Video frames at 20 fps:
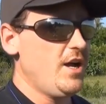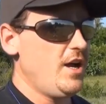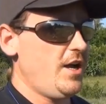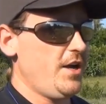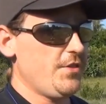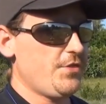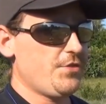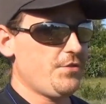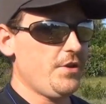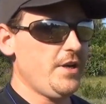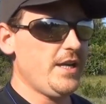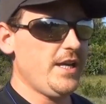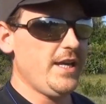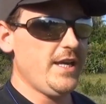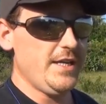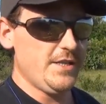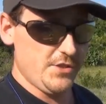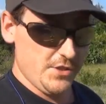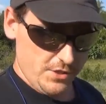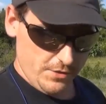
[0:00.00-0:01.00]
On 3
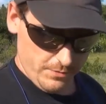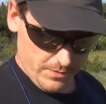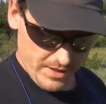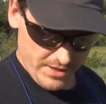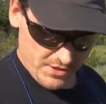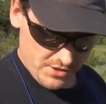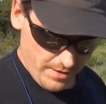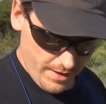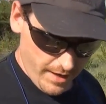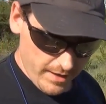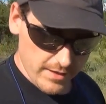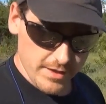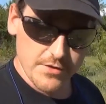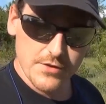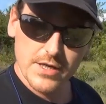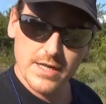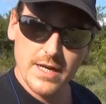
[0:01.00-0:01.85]
inch, which I'll load a